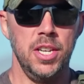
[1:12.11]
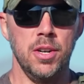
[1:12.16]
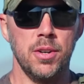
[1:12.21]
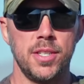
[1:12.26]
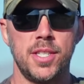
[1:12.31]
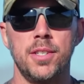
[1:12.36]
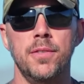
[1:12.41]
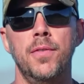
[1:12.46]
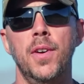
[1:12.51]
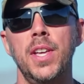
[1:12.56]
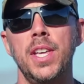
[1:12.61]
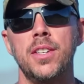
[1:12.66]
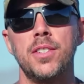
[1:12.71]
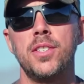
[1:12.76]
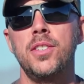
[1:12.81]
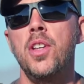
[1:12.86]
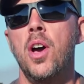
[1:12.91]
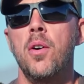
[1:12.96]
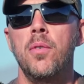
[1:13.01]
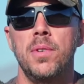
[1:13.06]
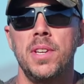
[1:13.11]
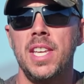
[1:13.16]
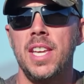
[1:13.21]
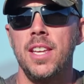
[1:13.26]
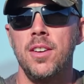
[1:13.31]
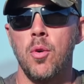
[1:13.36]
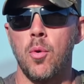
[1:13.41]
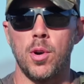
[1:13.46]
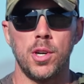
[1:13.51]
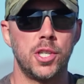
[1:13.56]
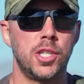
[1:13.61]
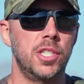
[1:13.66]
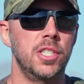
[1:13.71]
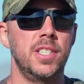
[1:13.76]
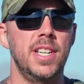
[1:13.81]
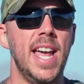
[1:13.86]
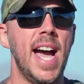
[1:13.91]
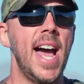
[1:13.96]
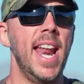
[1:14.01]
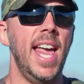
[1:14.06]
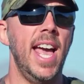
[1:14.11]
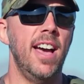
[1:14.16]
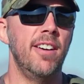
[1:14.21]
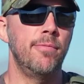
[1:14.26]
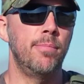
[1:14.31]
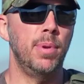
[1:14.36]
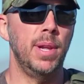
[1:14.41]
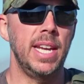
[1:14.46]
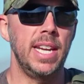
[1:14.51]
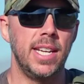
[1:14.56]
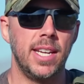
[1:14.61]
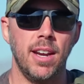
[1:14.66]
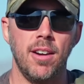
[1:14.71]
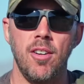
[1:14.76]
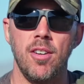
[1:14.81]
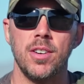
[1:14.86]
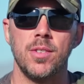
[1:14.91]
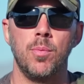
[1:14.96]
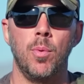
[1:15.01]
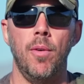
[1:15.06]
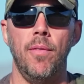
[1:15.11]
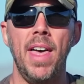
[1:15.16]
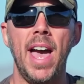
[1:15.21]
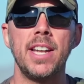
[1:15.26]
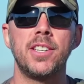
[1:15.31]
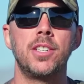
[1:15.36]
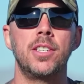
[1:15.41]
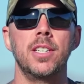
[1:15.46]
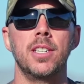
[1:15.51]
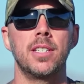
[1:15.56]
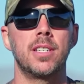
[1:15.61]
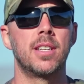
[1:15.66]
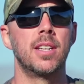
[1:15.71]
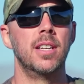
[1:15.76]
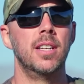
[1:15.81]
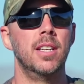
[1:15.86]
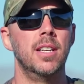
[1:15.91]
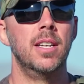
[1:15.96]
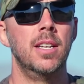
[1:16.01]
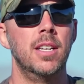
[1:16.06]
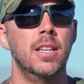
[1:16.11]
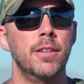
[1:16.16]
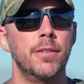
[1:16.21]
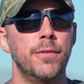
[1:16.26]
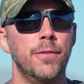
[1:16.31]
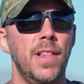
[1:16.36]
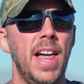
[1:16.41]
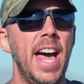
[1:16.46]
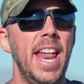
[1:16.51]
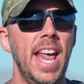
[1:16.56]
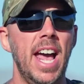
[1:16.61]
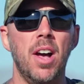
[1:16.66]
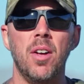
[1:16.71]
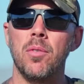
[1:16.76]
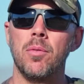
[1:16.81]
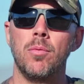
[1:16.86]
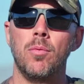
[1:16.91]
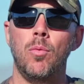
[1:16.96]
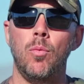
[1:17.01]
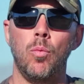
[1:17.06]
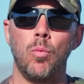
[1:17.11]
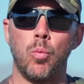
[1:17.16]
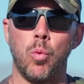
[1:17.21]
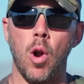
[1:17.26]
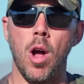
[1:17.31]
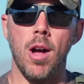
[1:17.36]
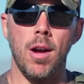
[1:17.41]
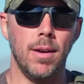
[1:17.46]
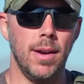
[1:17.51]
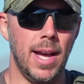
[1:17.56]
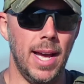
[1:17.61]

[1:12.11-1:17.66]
civilians don't need or should not have plate carriers. Well, that's just flat out wrong.